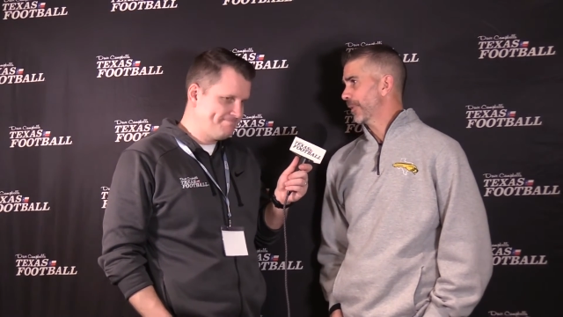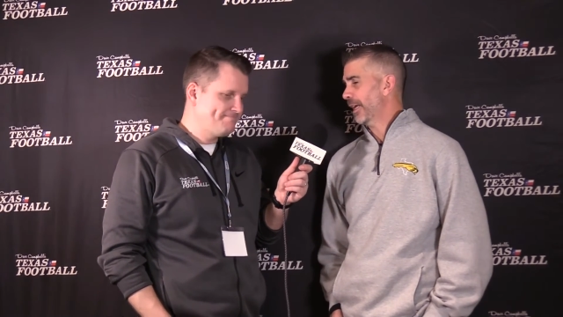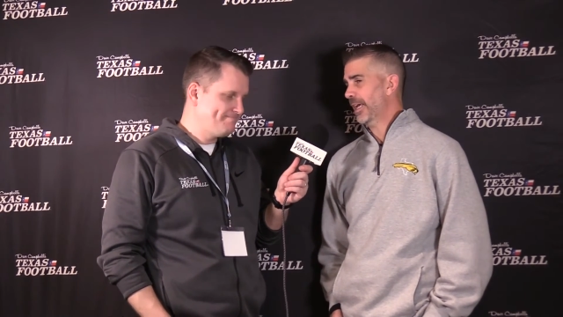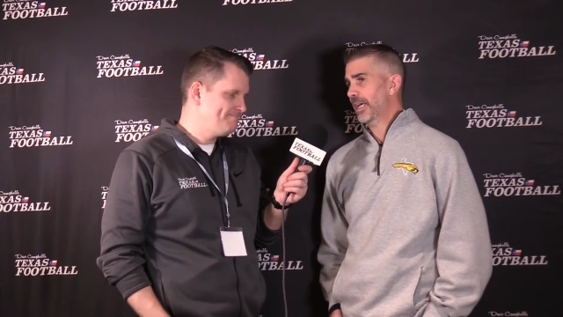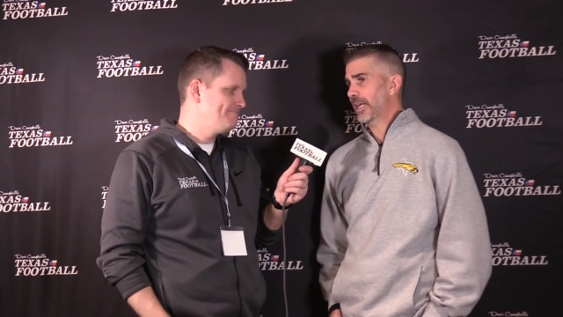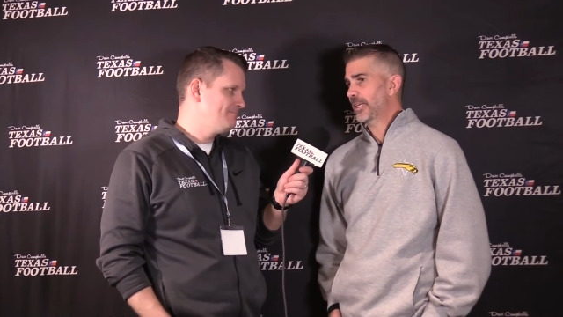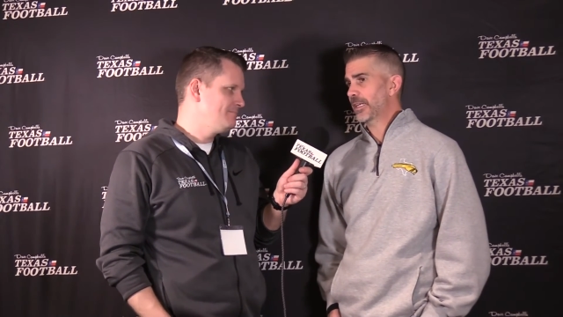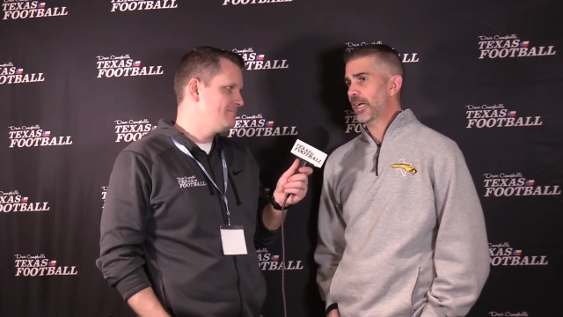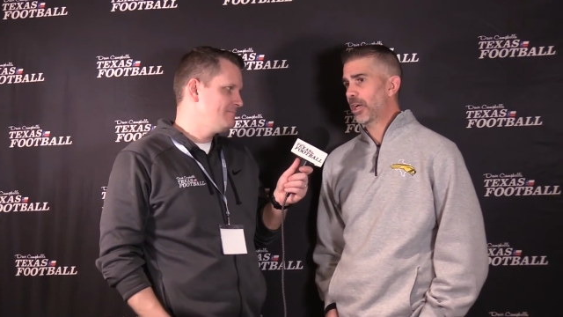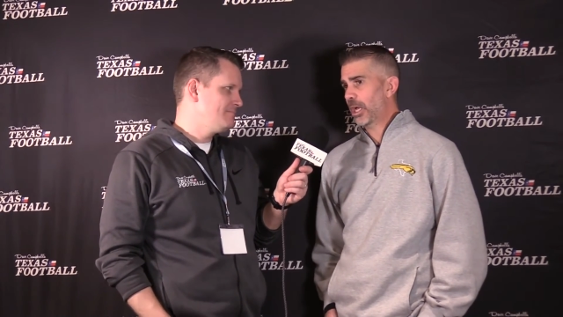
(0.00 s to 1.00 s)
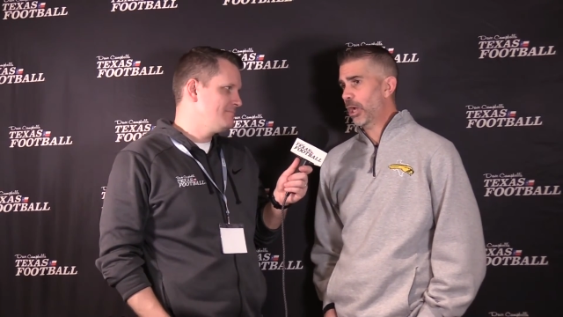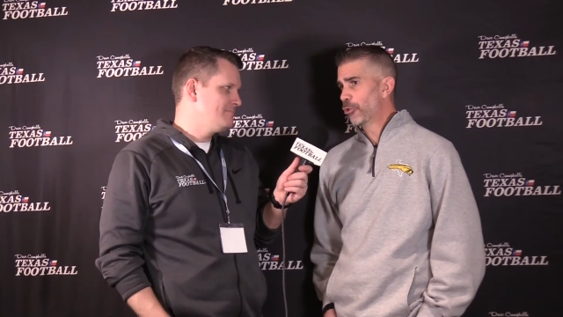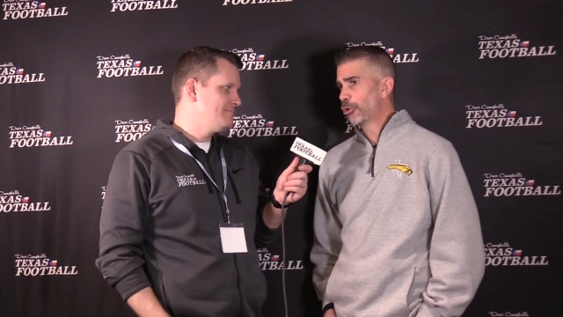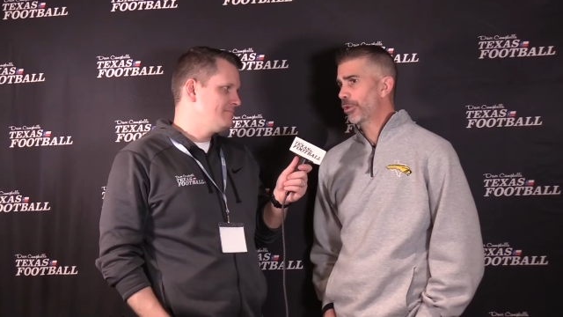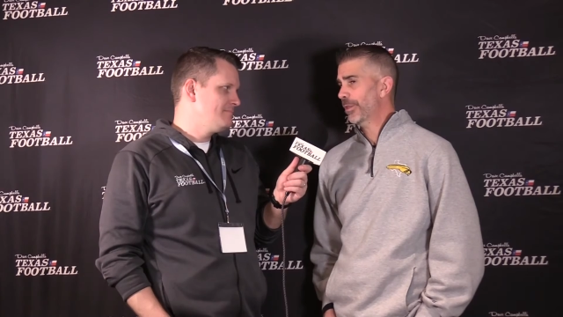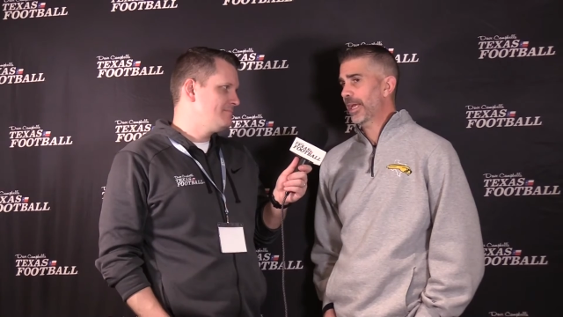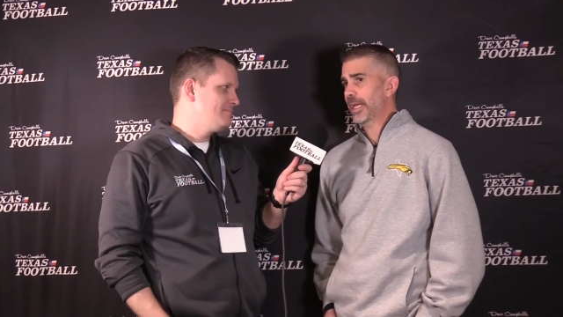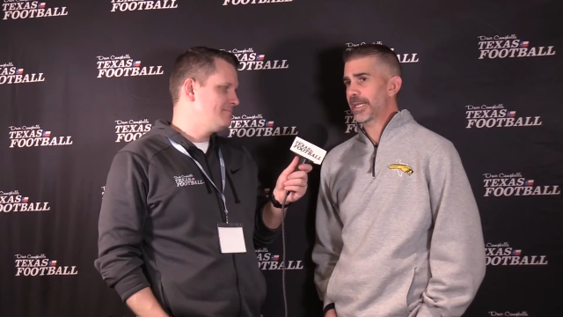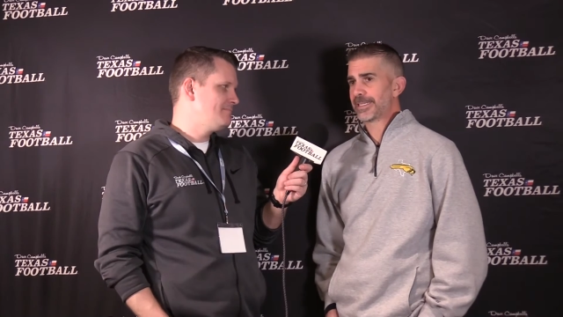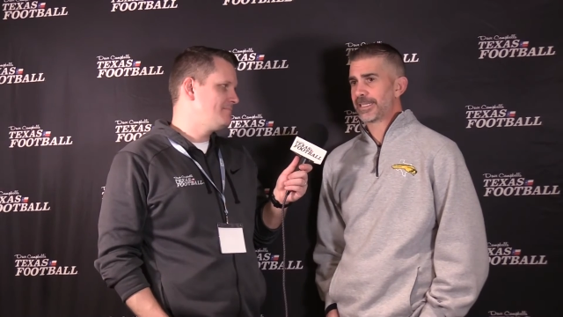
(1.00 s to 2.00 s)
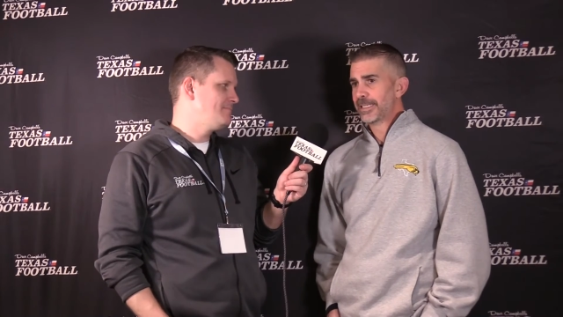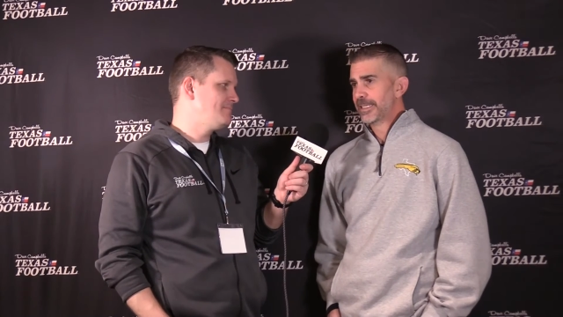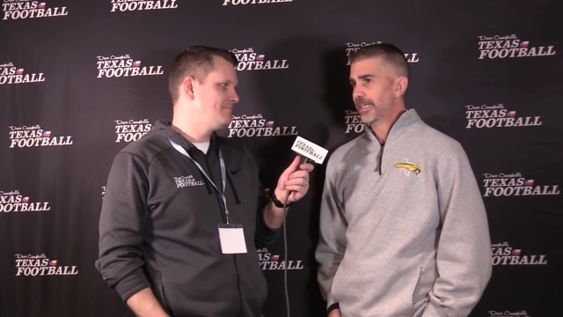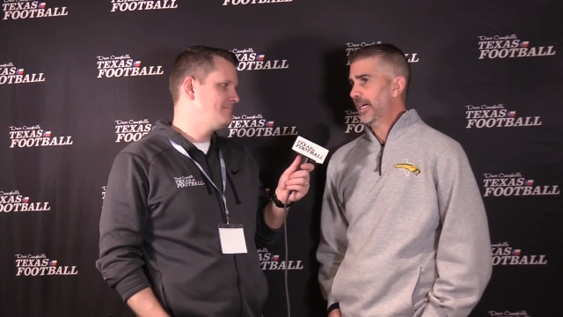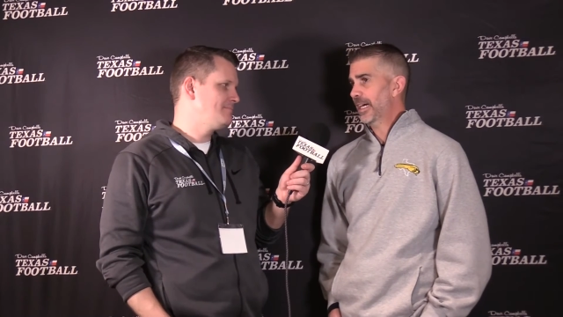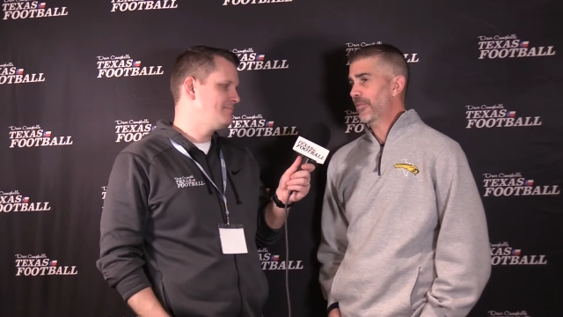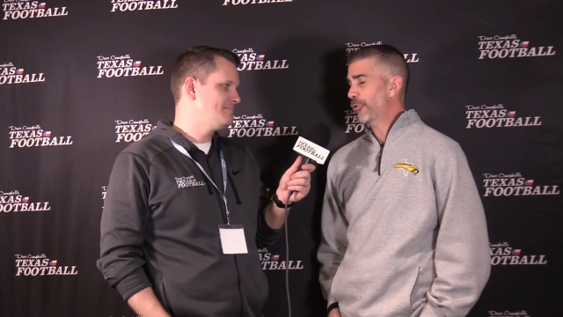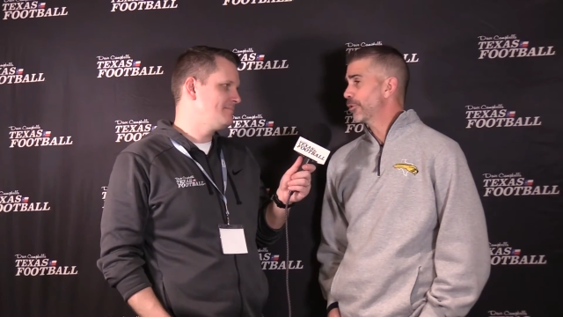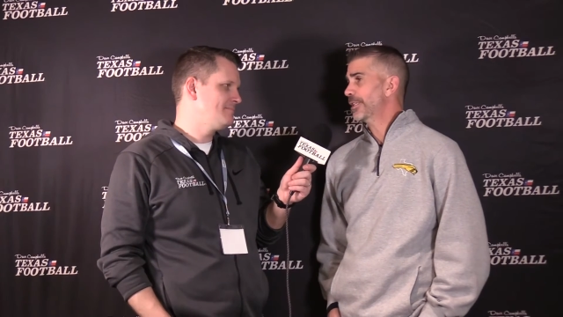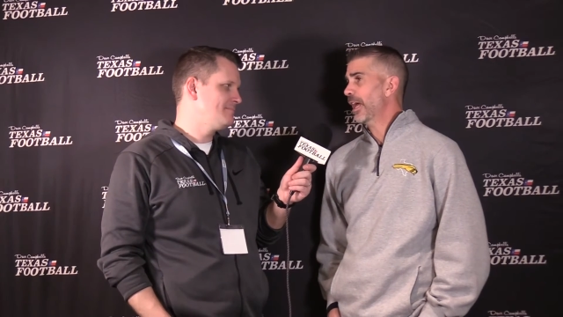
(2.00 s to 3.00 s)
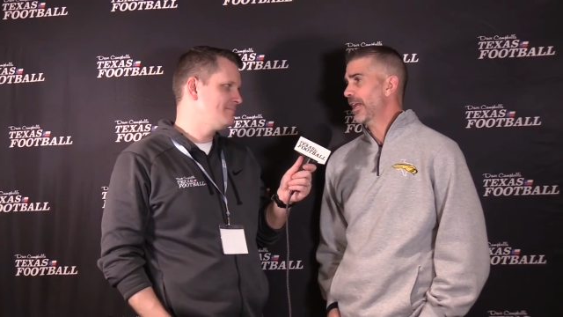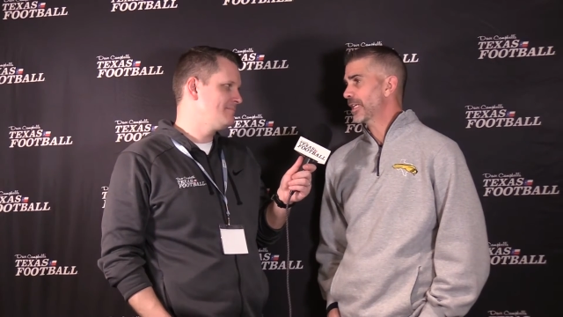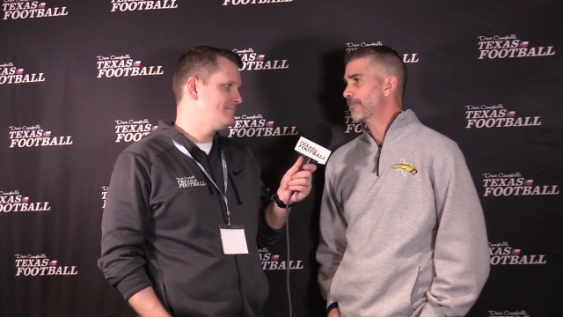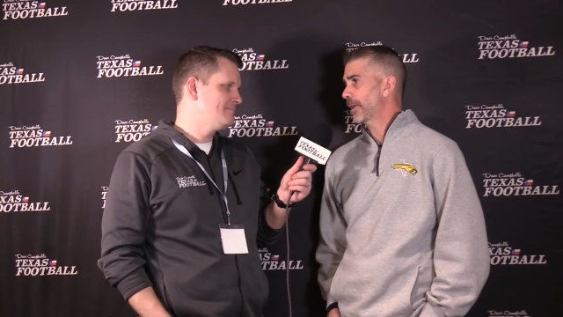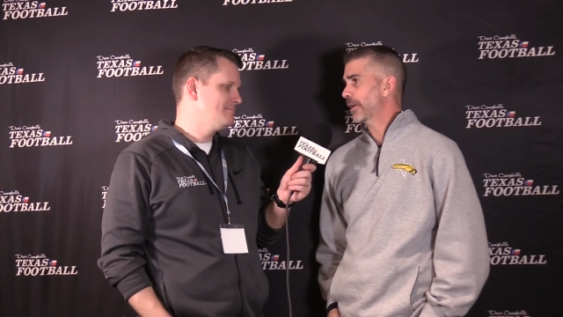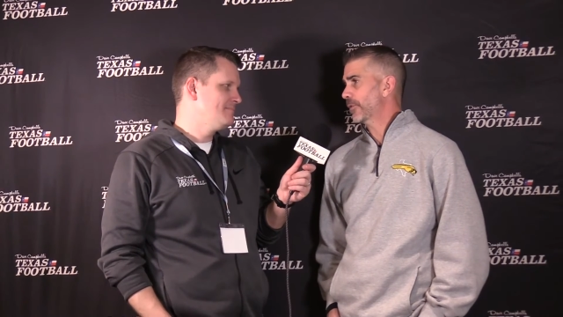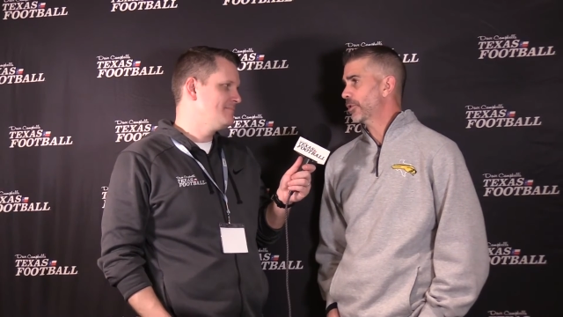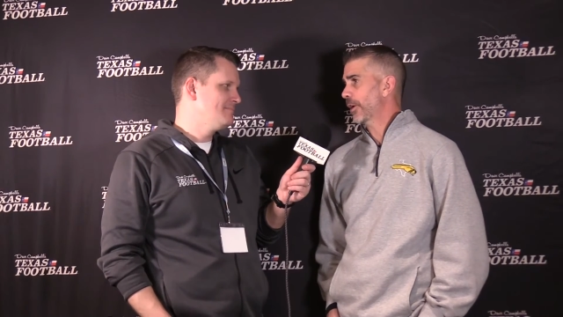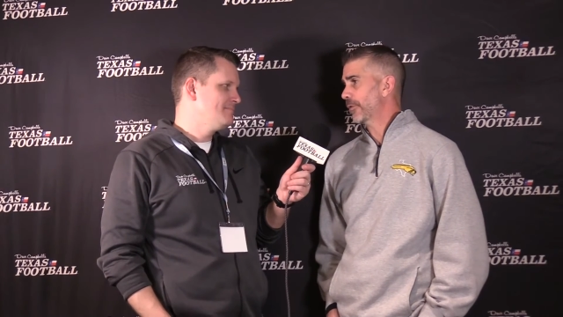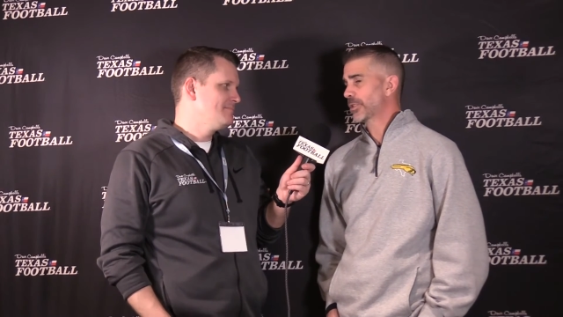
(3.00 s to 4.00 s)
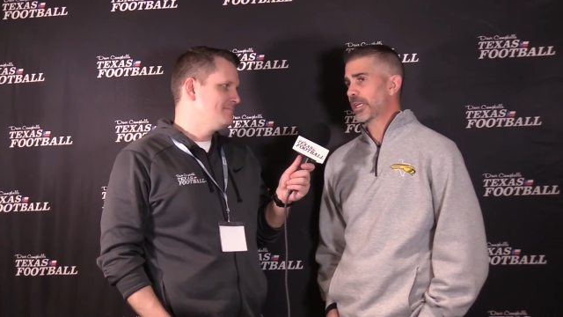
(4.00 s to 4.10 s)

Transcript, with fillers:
Speaker 1: And uh, other than that, uh, there's not as big of a difference.